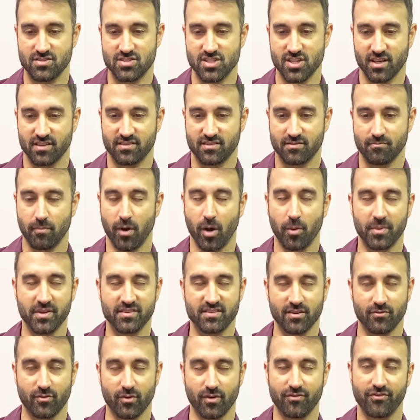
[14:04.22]
just moments
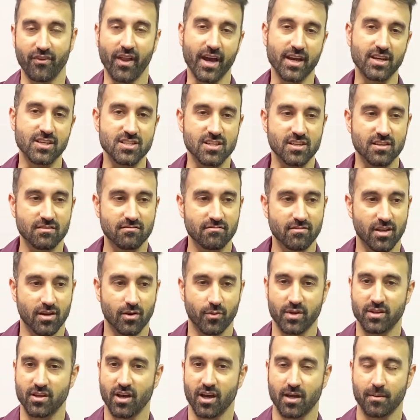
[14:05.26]
of reflection.
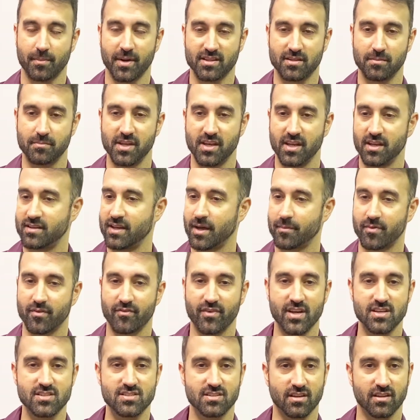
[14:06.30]
We talk about the media
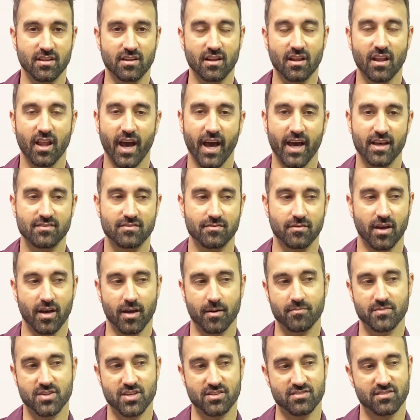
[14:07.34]
deprivation in the class.
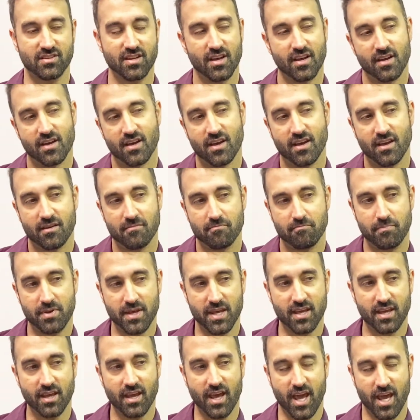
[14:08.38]
Just
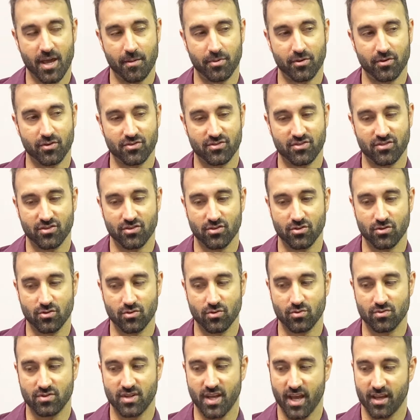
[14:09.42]
being able
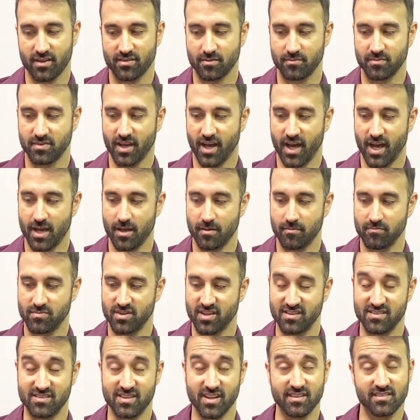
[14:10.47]
to take some time
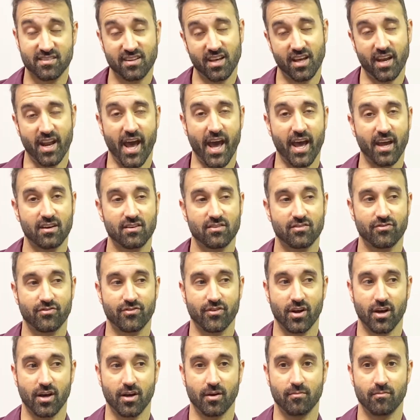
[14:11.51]
to disconnect
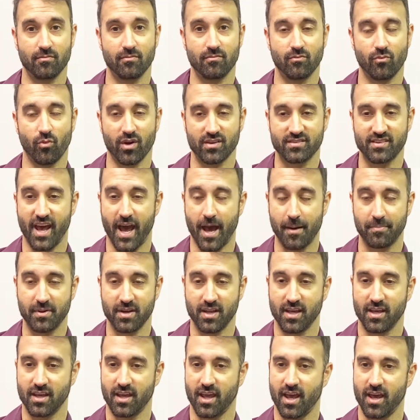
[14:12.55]
from what's
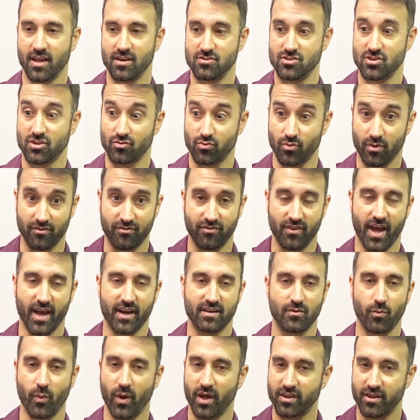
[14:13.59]
happening and just
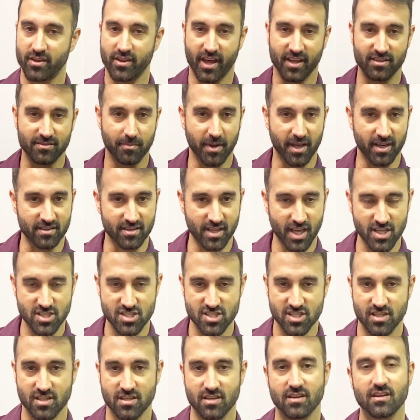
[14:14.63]
reflect, whether that's
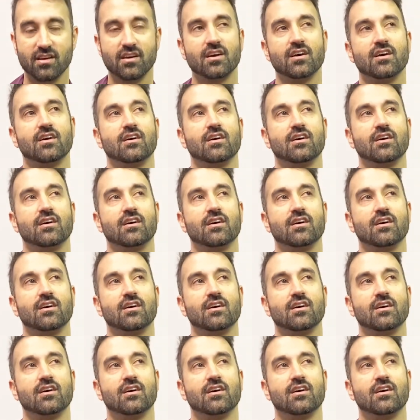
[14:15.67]
meditation